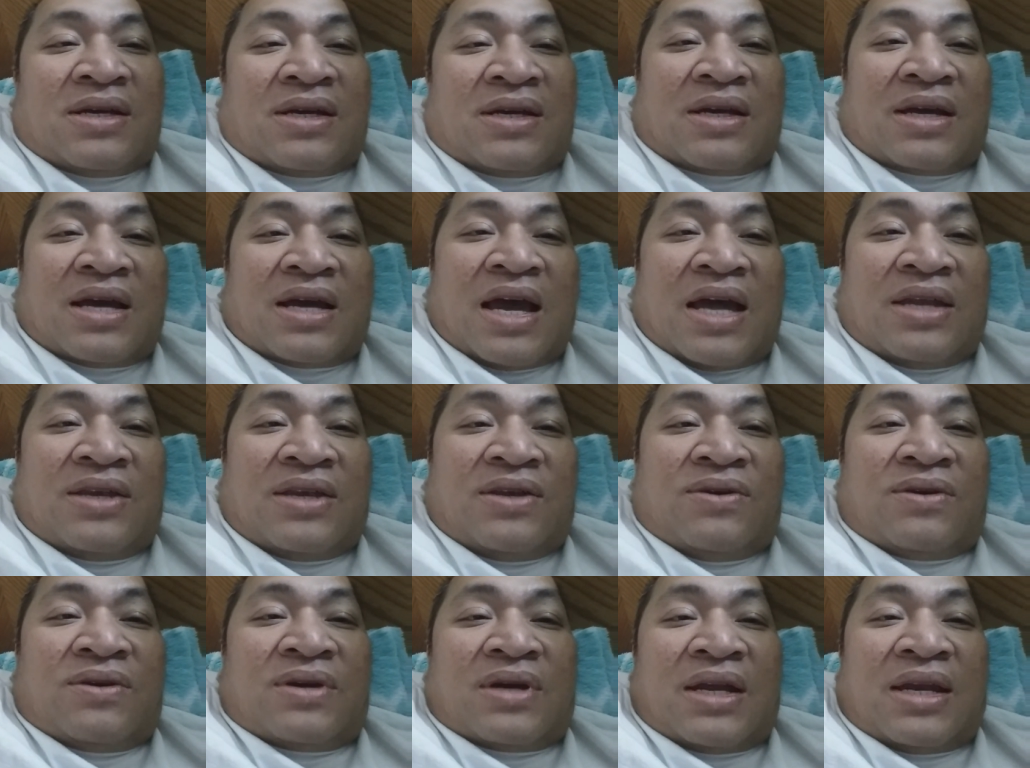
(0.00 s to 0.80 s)
Can
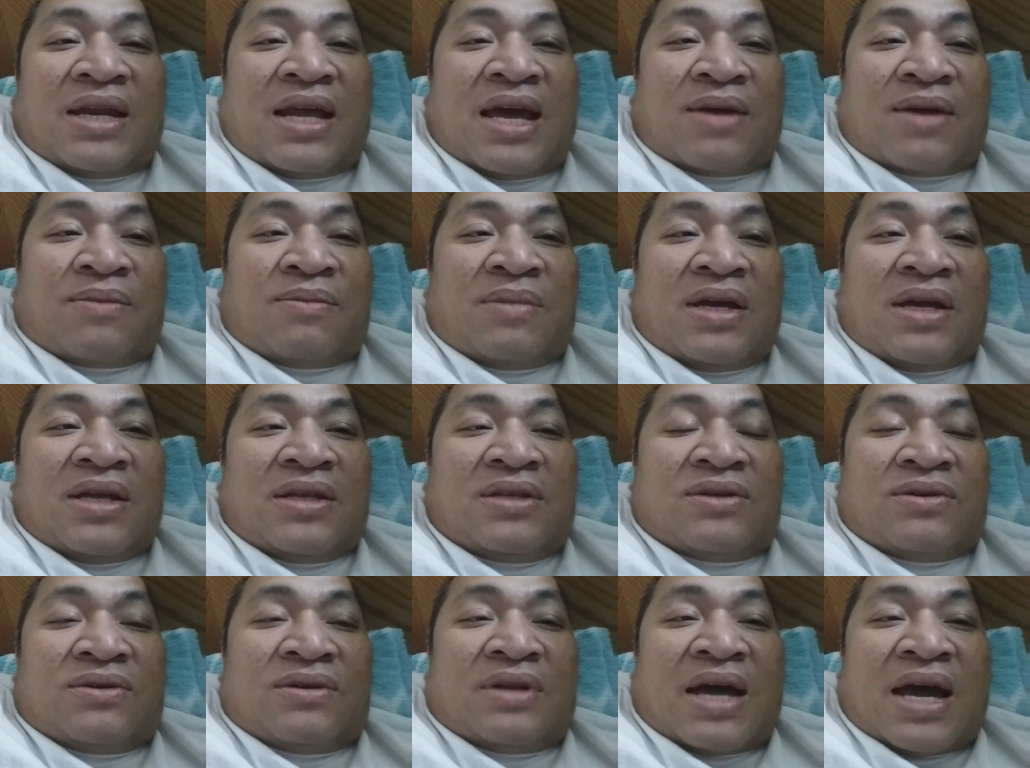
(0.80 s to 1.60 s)
you connect me
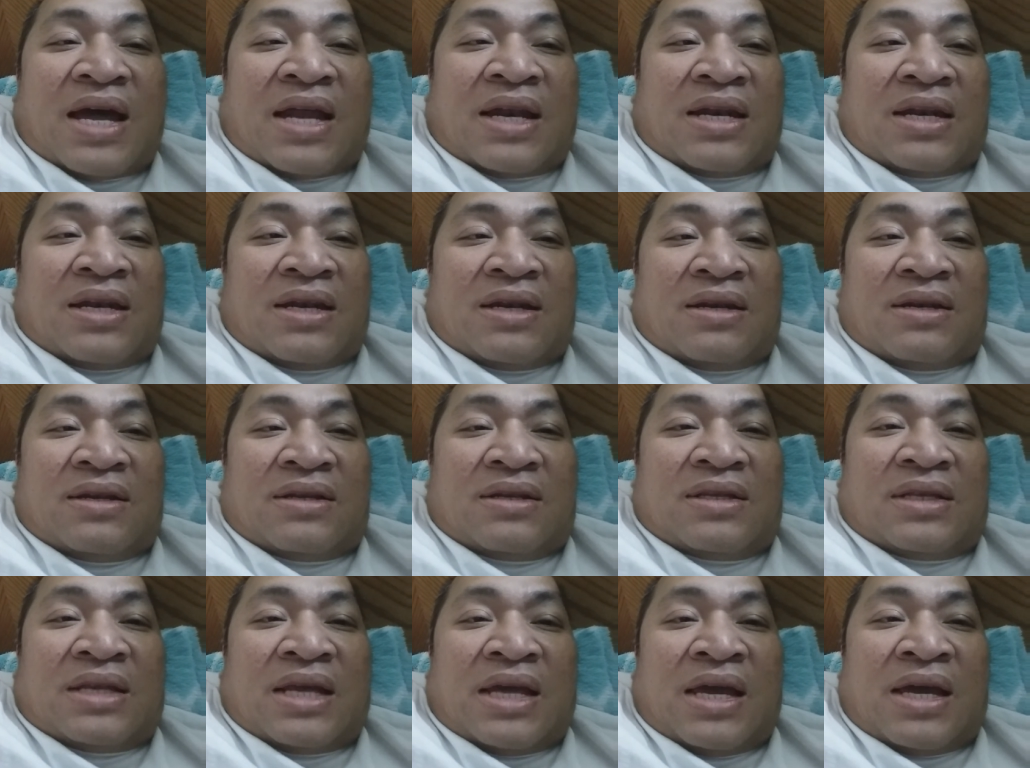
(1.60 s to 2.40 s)
to that
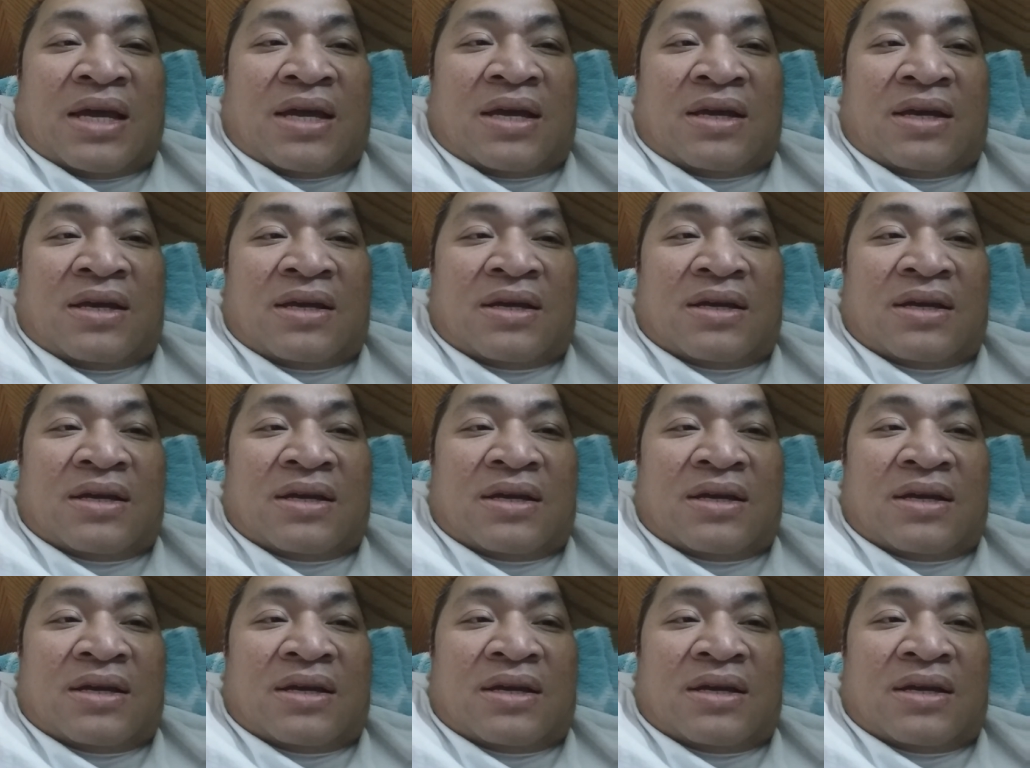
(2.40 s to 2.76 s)
thing?